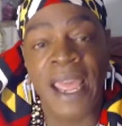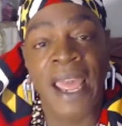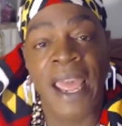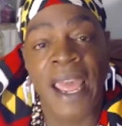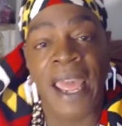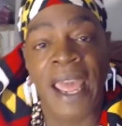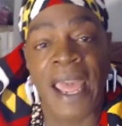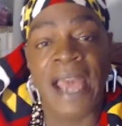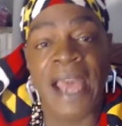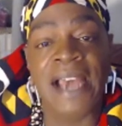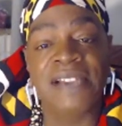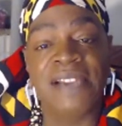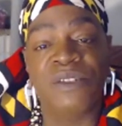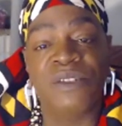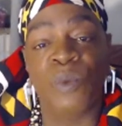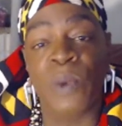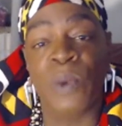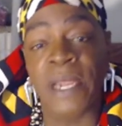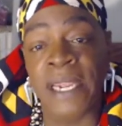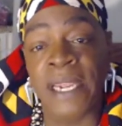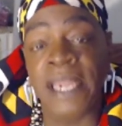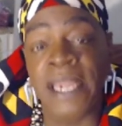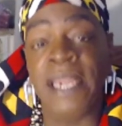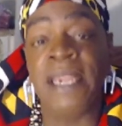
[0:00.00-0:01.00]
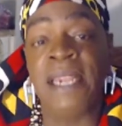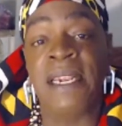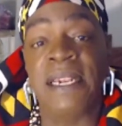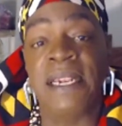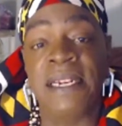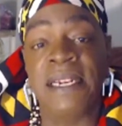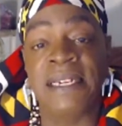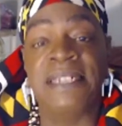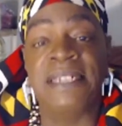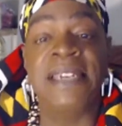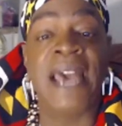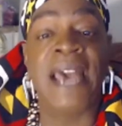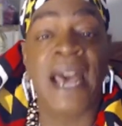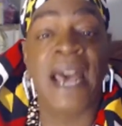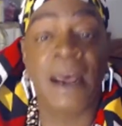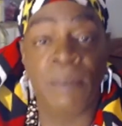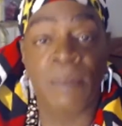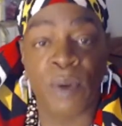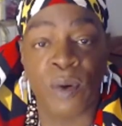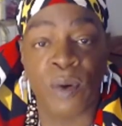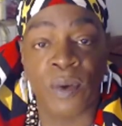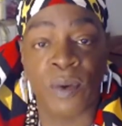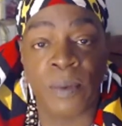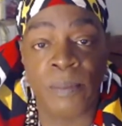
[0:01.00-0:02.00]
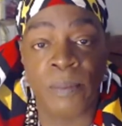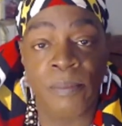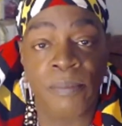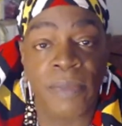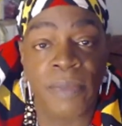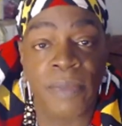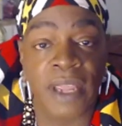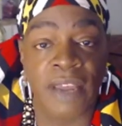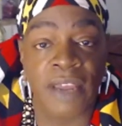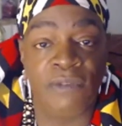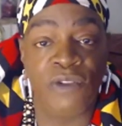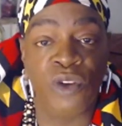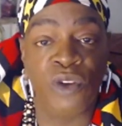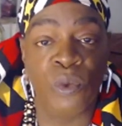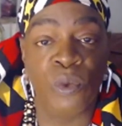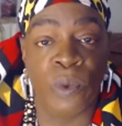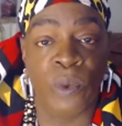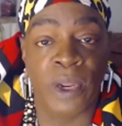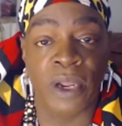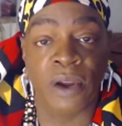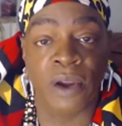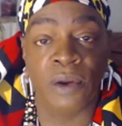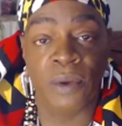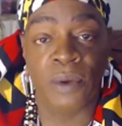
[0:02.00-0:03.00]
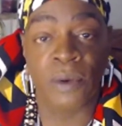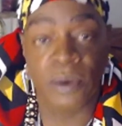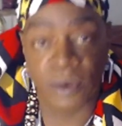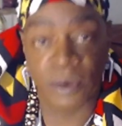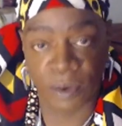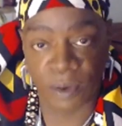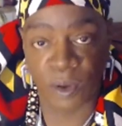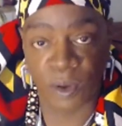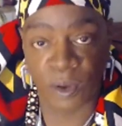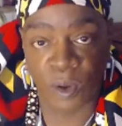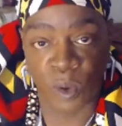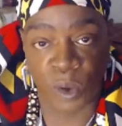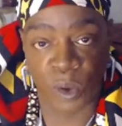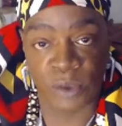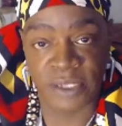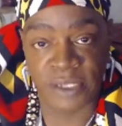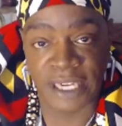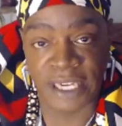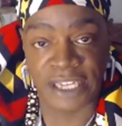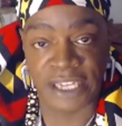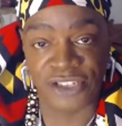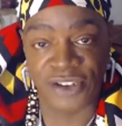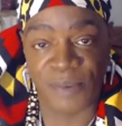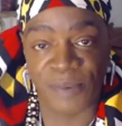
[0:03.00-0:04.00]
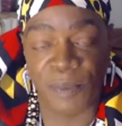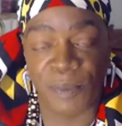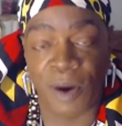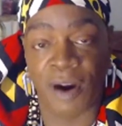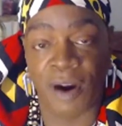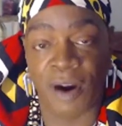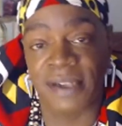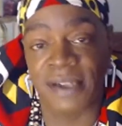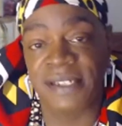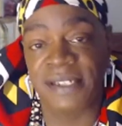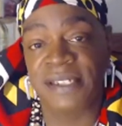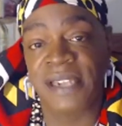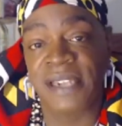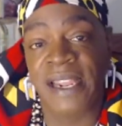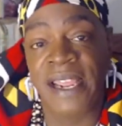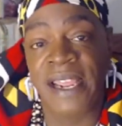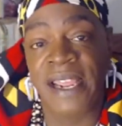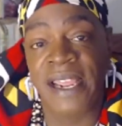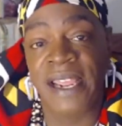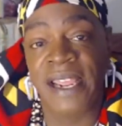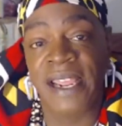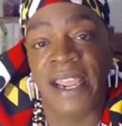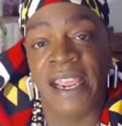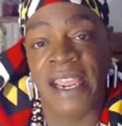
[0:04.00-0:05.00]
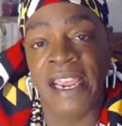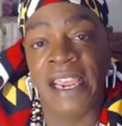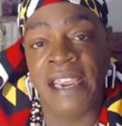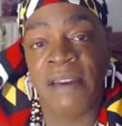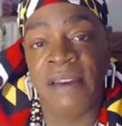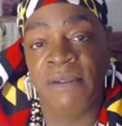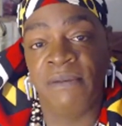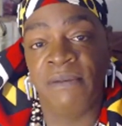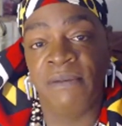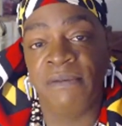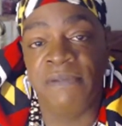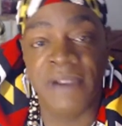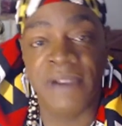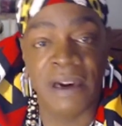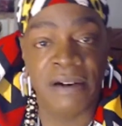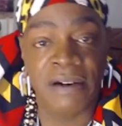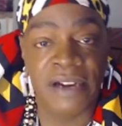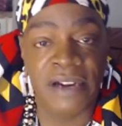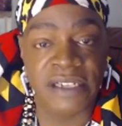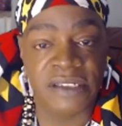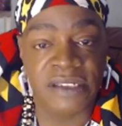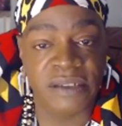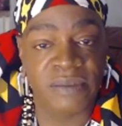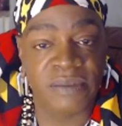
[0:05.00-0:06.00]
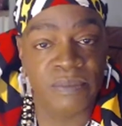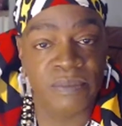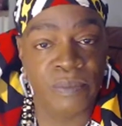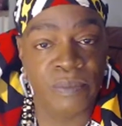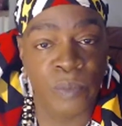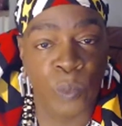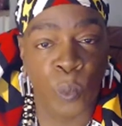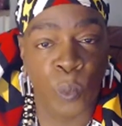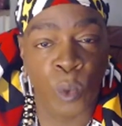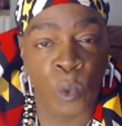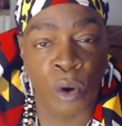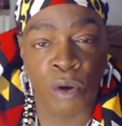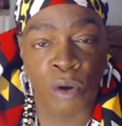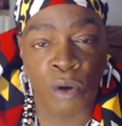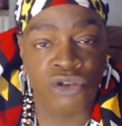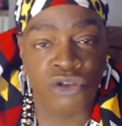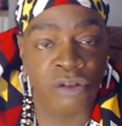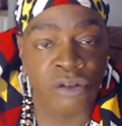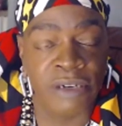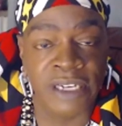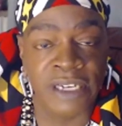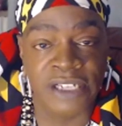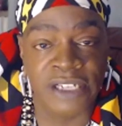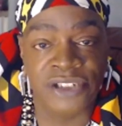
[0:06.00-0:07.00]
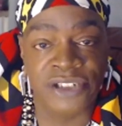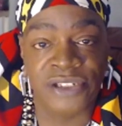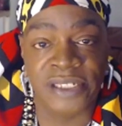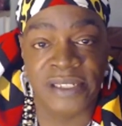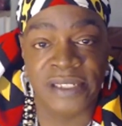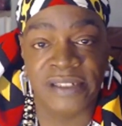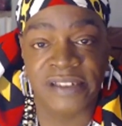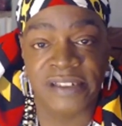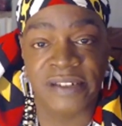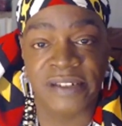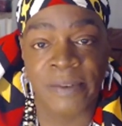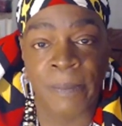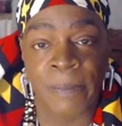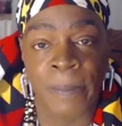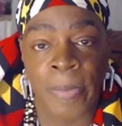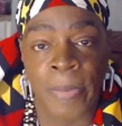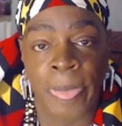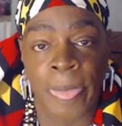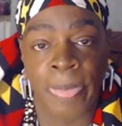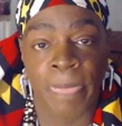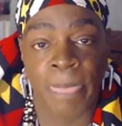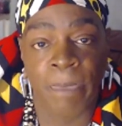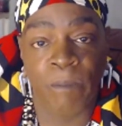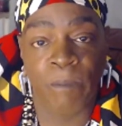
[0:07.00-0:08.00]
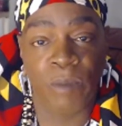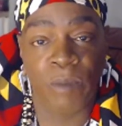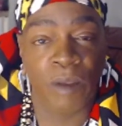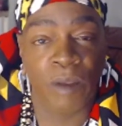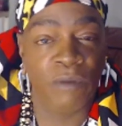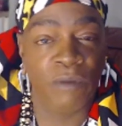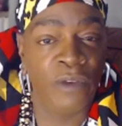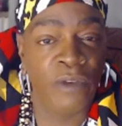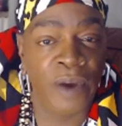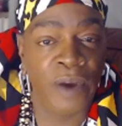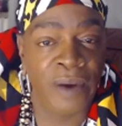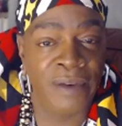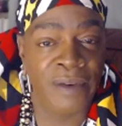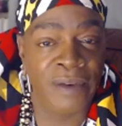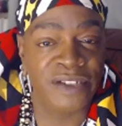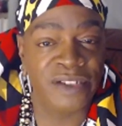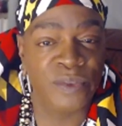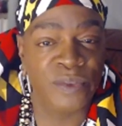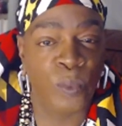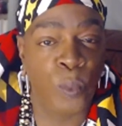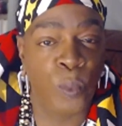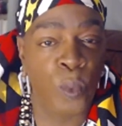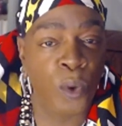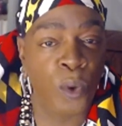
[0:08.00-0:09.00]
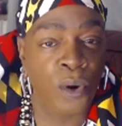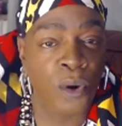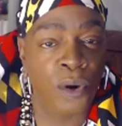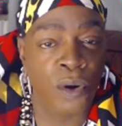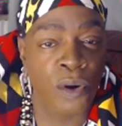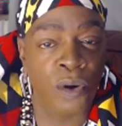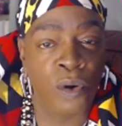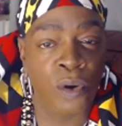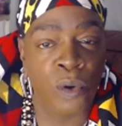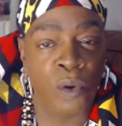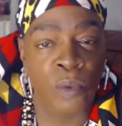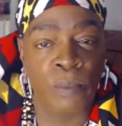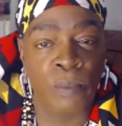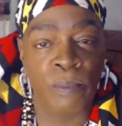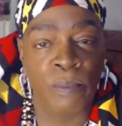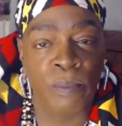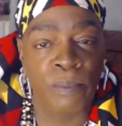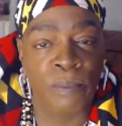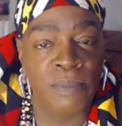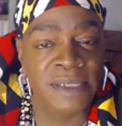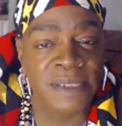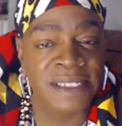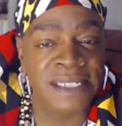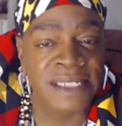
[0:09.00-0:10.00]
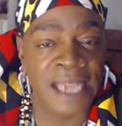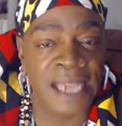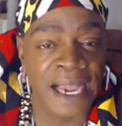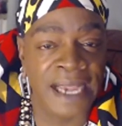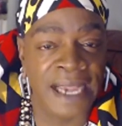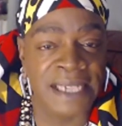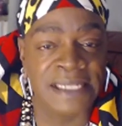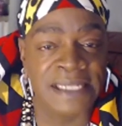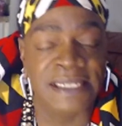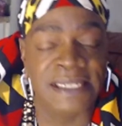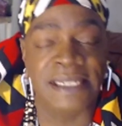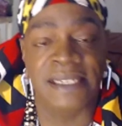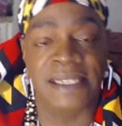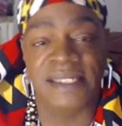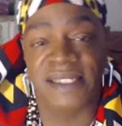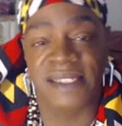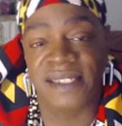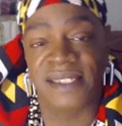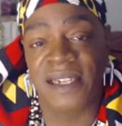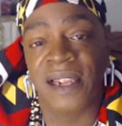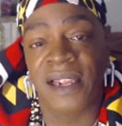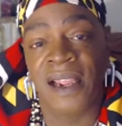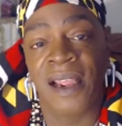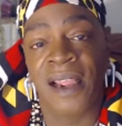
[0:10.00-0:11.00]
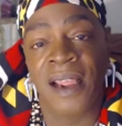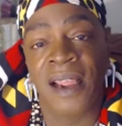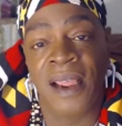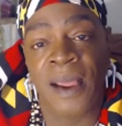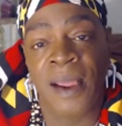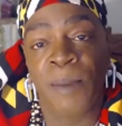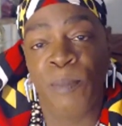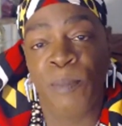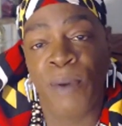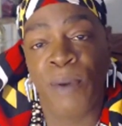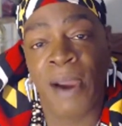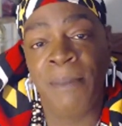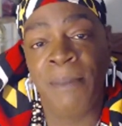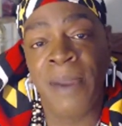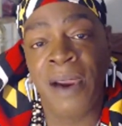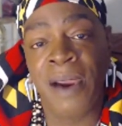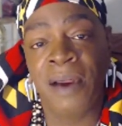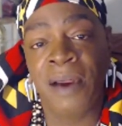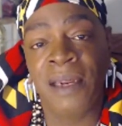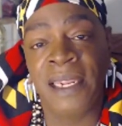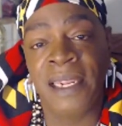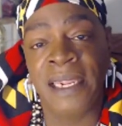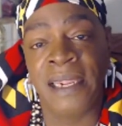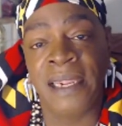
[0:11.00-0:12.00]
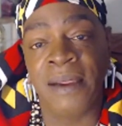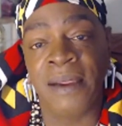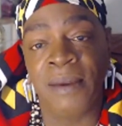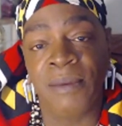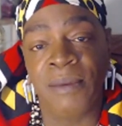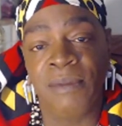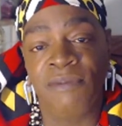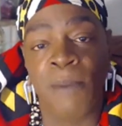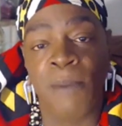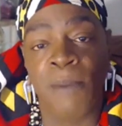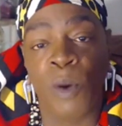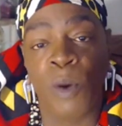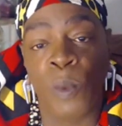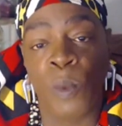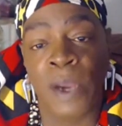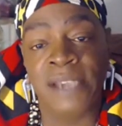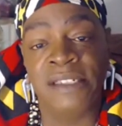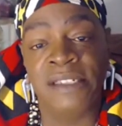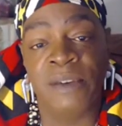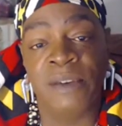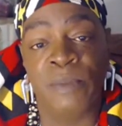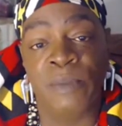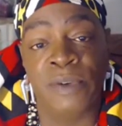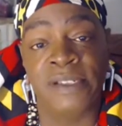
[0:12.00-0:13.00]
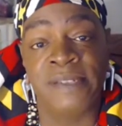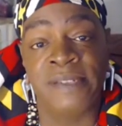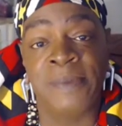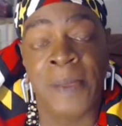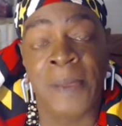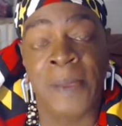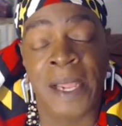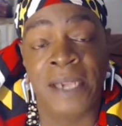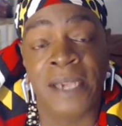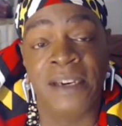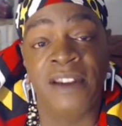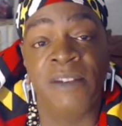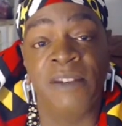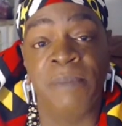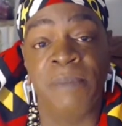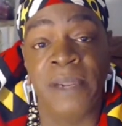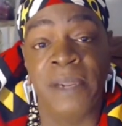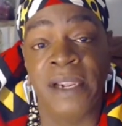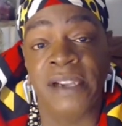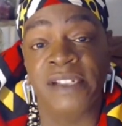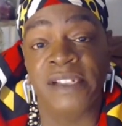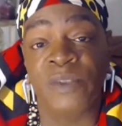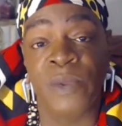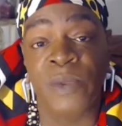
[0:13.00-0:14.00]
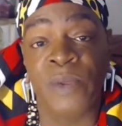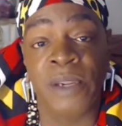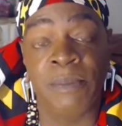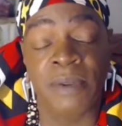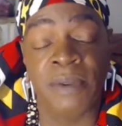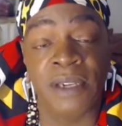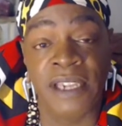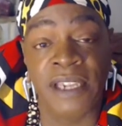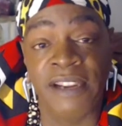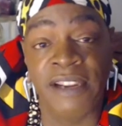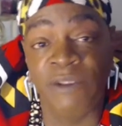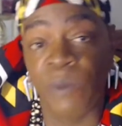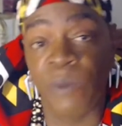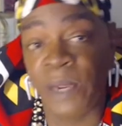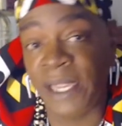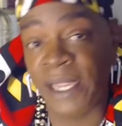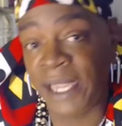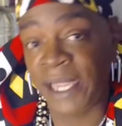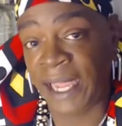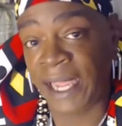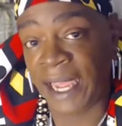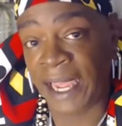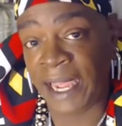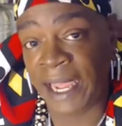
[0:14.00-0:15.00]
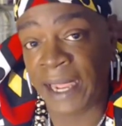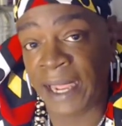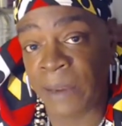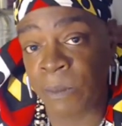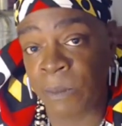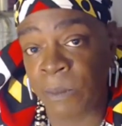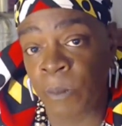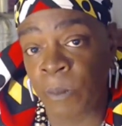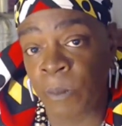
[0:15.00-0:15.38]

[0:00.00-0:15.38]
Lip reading: as we dabble, if you will, quotation marks, in various world traditions, various world sciences, primarily from Western perspective, because we believe we can,